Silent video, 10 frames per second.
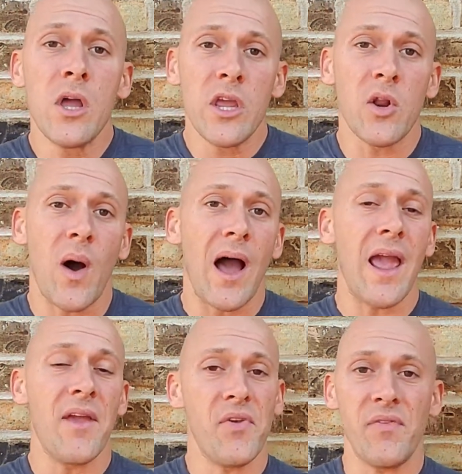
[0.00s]
You know,
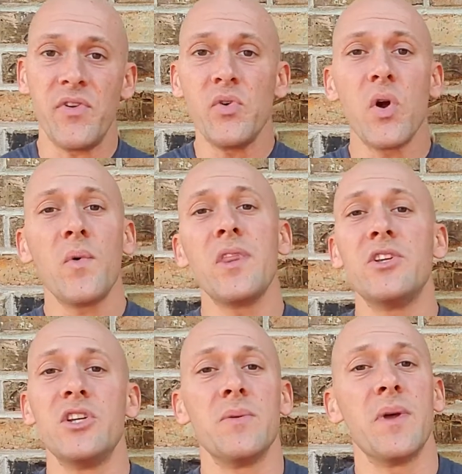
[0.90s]
if, if you go in the
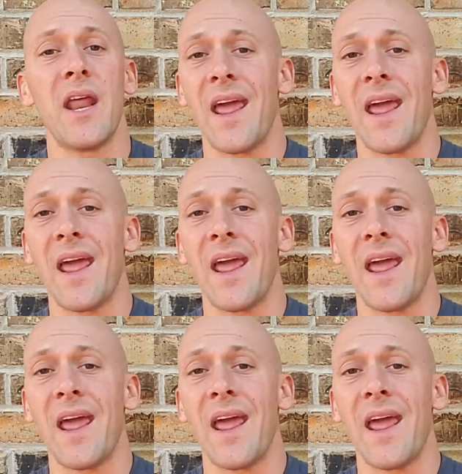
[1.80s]
gym and,